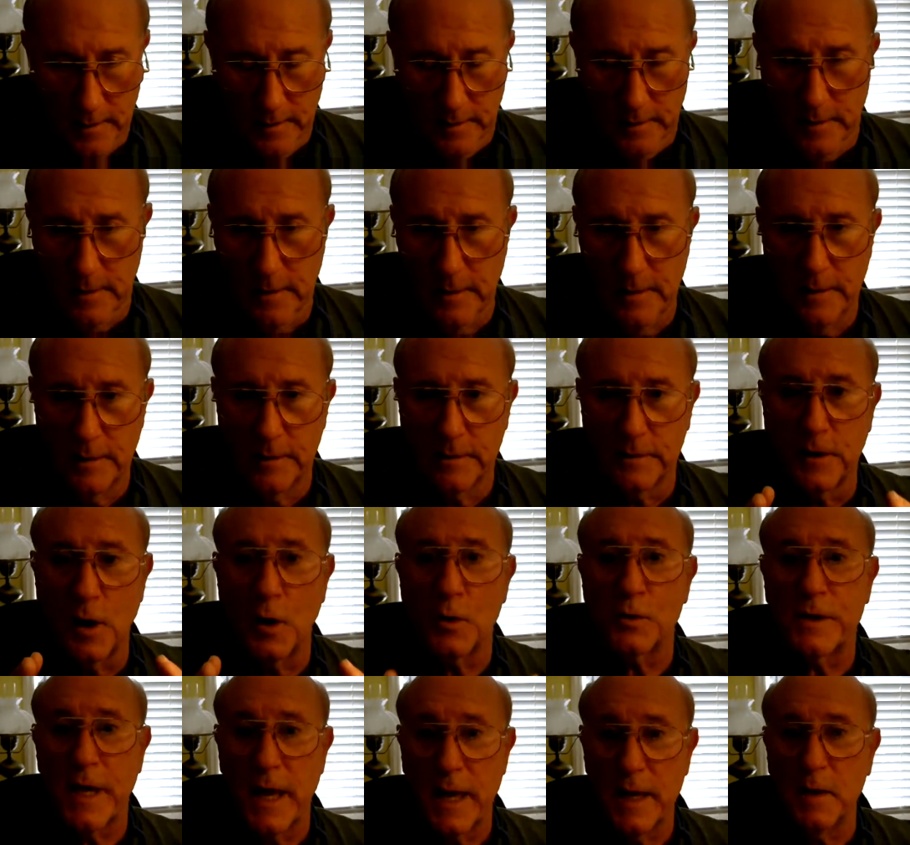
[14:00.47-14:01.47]
Those
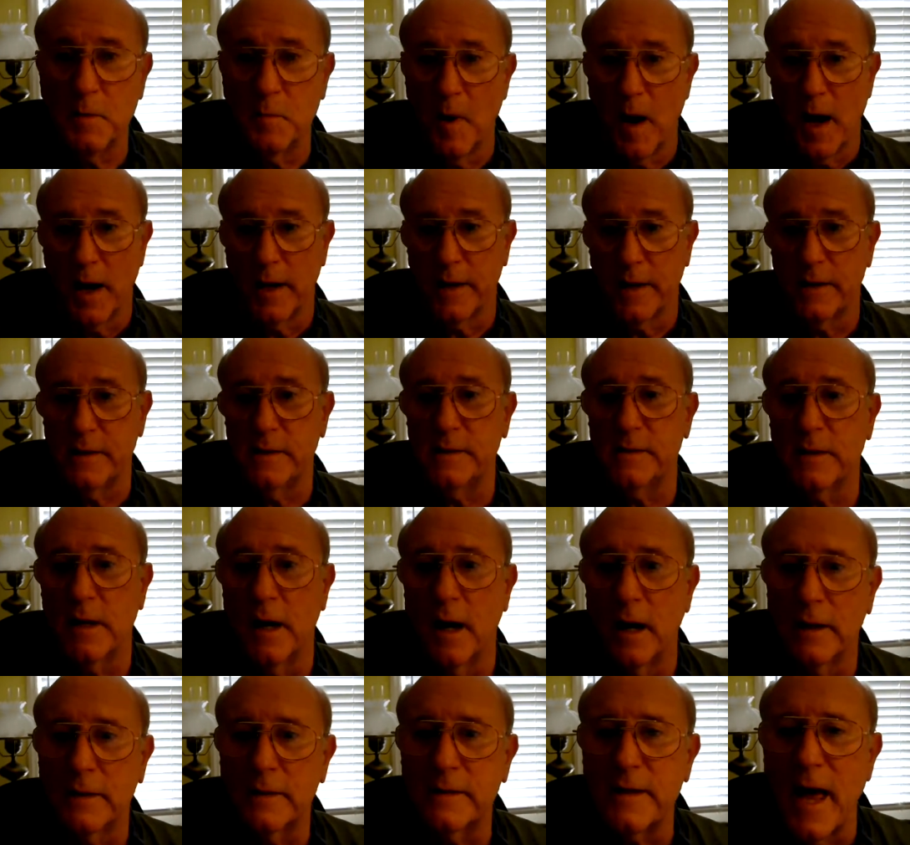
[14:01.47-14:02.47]
antibodies
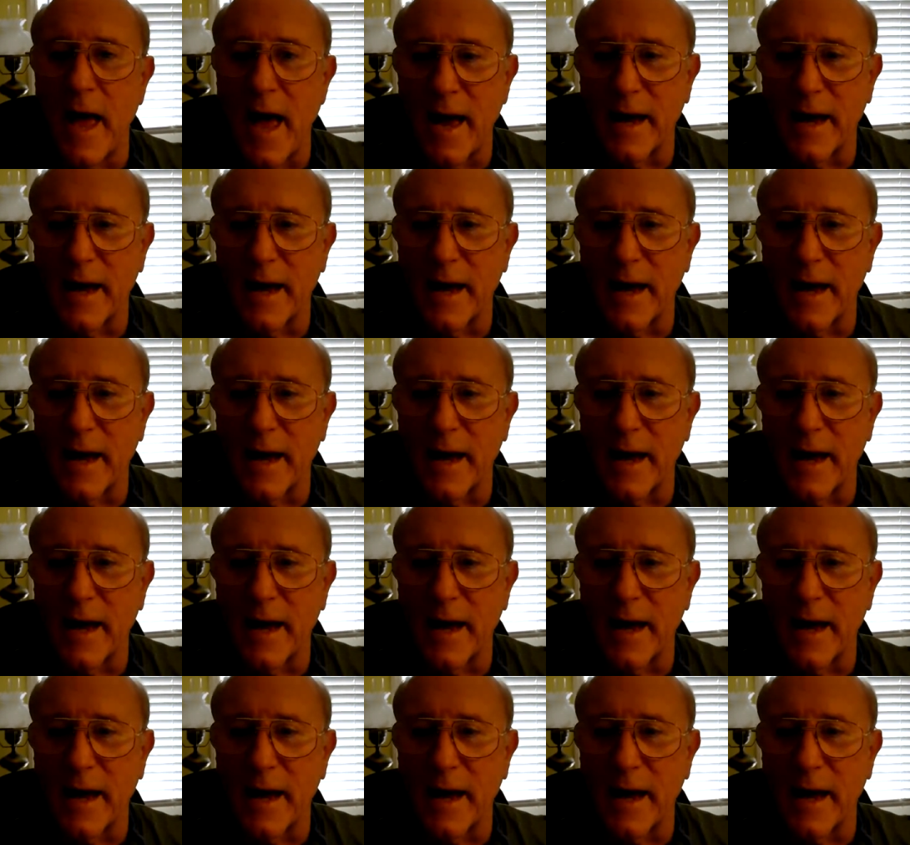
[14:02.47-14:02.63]
attack the